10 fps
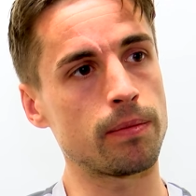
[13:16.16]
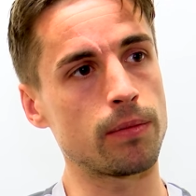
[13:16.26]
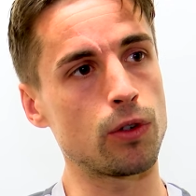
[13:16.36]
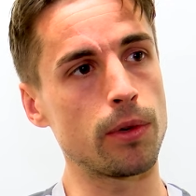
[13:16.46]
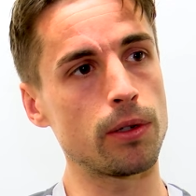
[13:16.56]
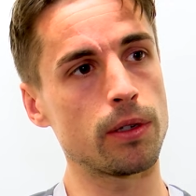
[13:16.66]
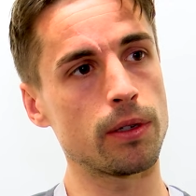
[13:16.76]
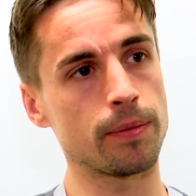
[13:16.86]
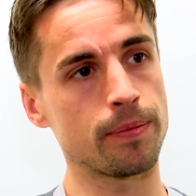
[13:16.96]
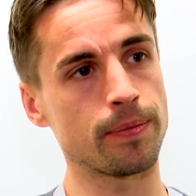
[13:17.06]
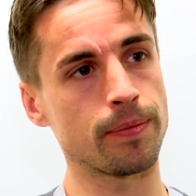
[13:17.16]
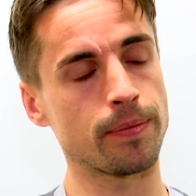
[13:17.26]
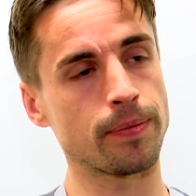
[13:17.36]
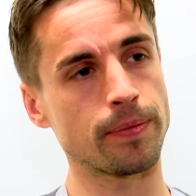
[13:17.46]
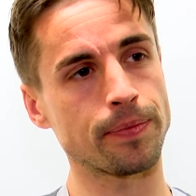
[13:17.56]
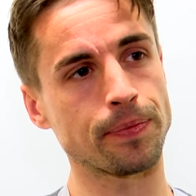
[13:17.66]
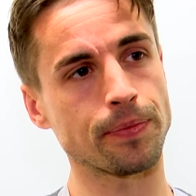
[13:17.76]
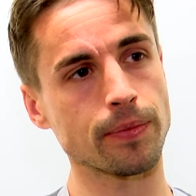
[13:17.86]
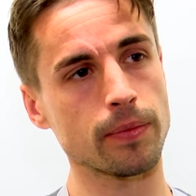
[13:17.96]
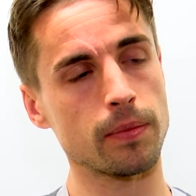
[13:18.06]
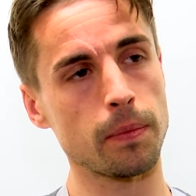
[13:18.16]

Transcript: almost. And of course,